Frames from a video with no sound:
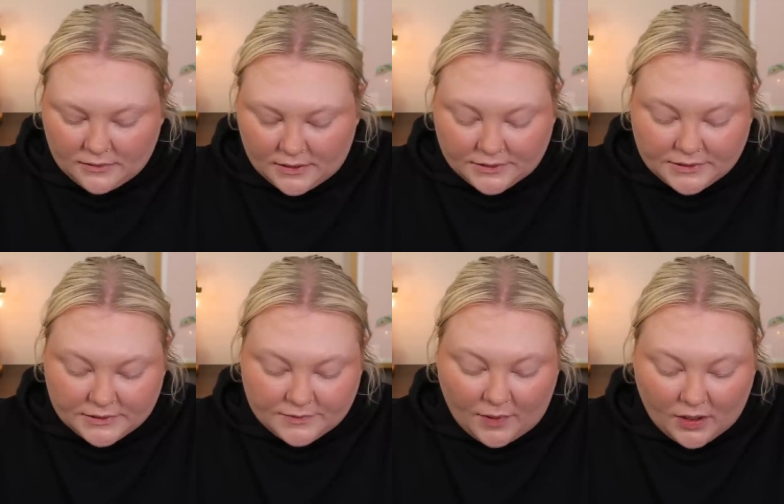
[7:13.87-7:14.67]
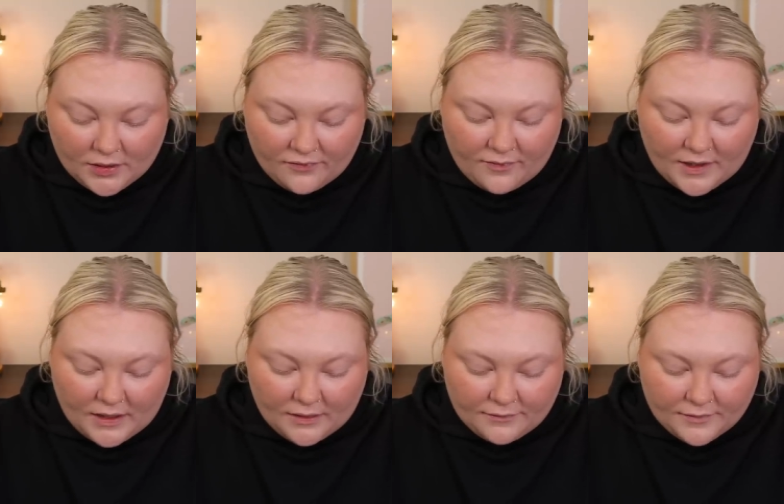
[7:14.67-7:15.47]
there's this part of
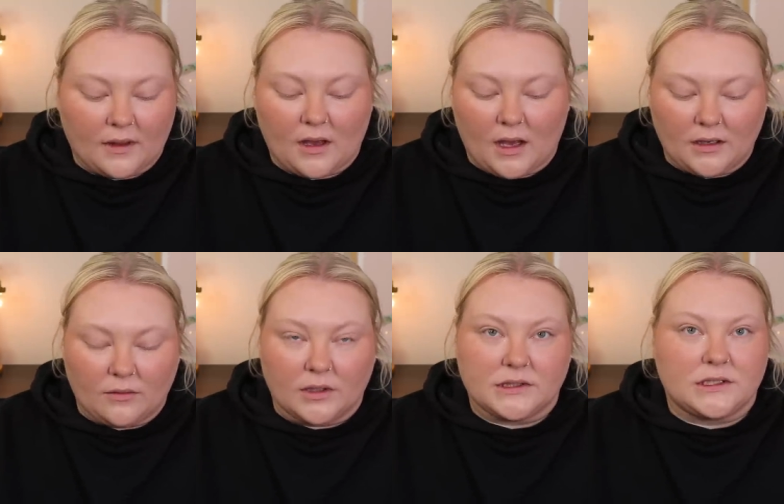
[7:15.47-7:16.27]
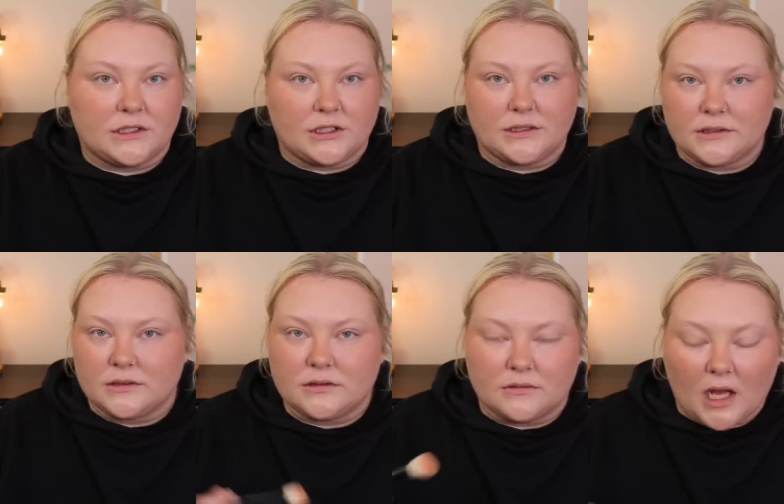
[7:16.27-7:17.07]
me that kind of wants to
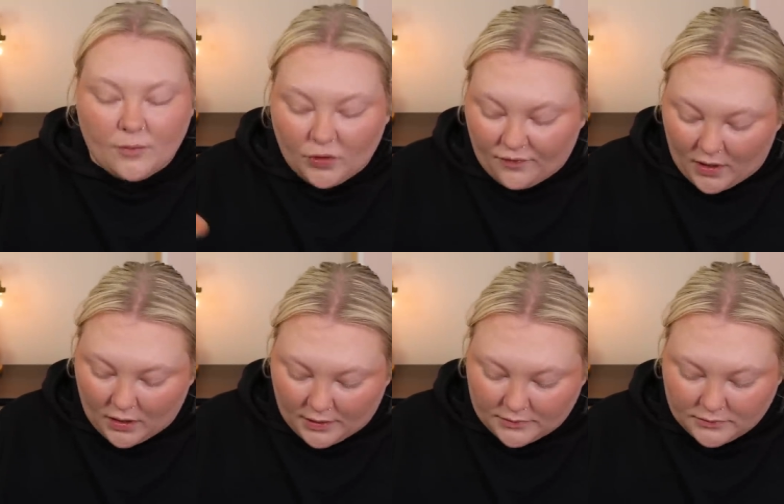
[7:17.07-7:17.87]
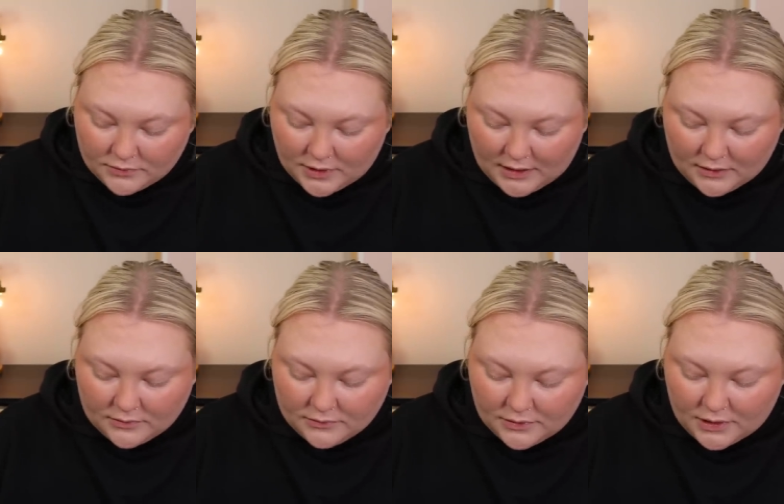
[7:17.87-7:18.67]
just not move on, like,
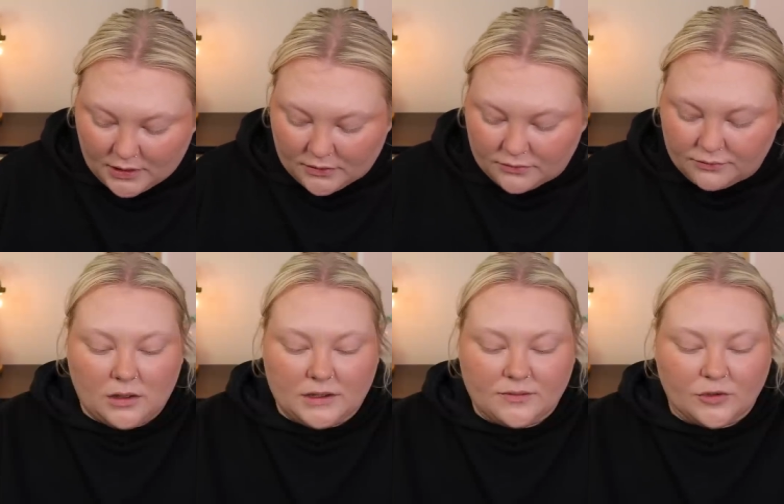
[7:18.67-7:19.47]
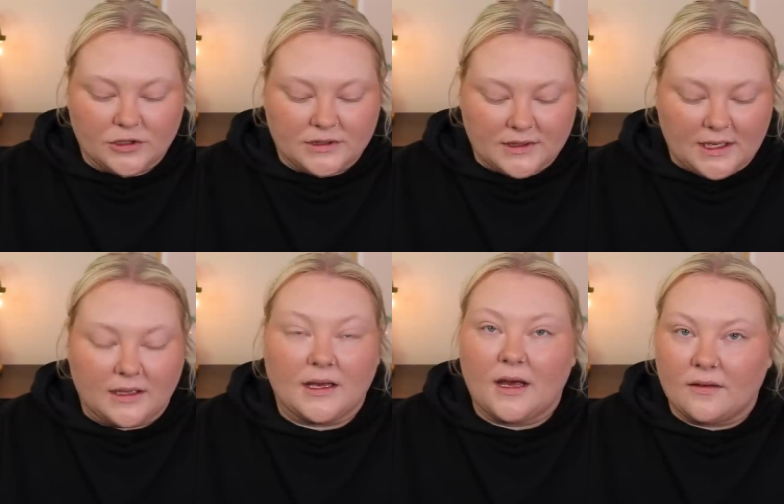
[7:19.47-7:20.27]
you know, it's more just
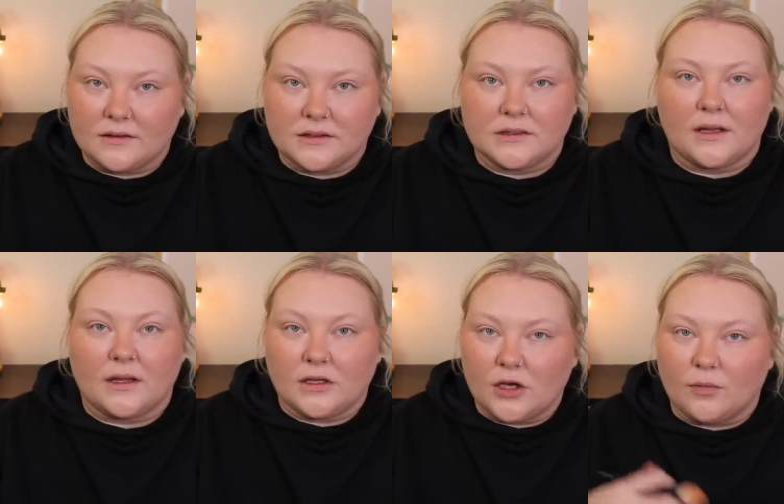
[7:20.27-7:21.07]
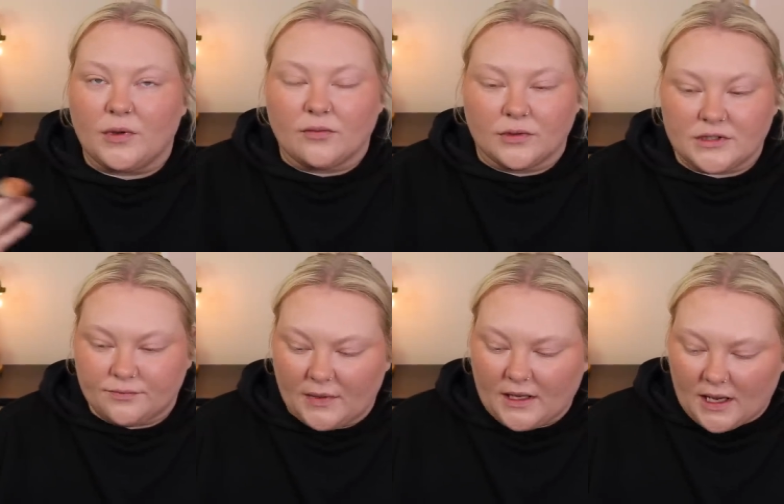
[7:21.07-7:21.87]
like, yeah, this is like, like you know, be res
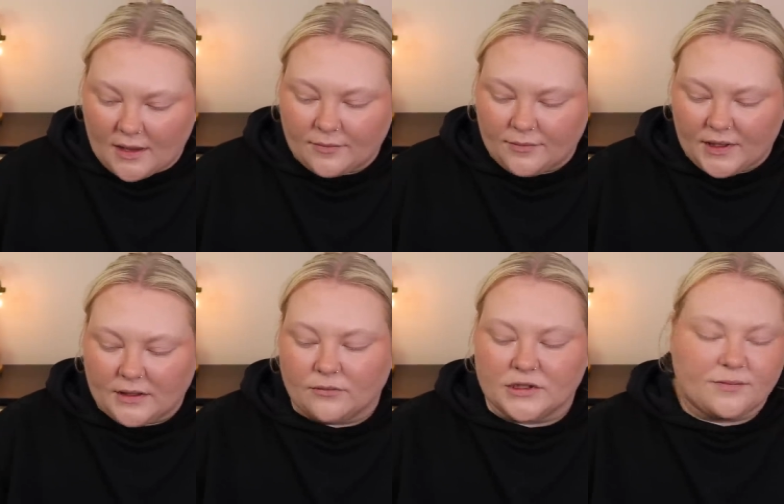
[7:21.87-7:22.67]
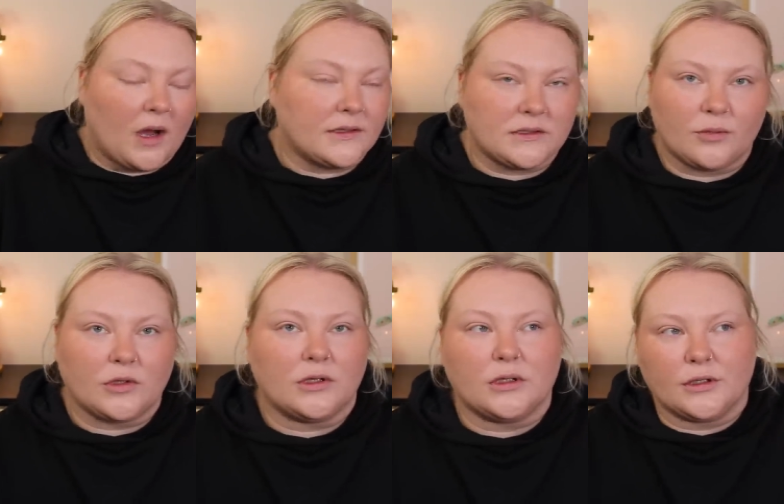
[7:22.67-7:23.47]
like I'm being
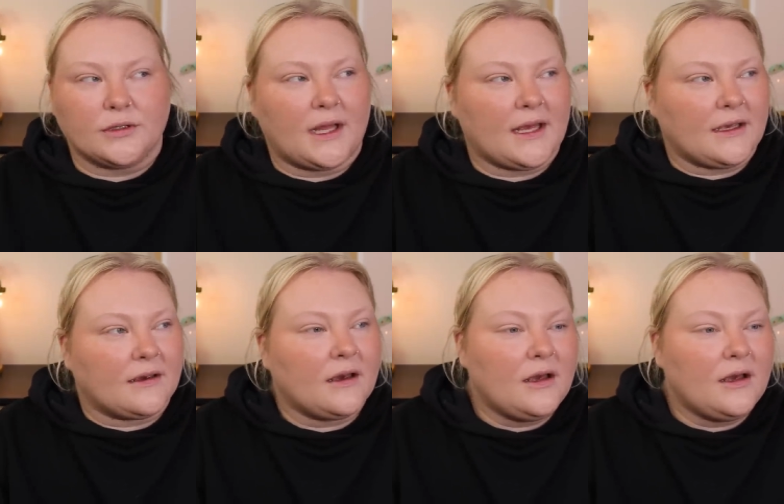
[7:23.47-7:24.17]
responsible or like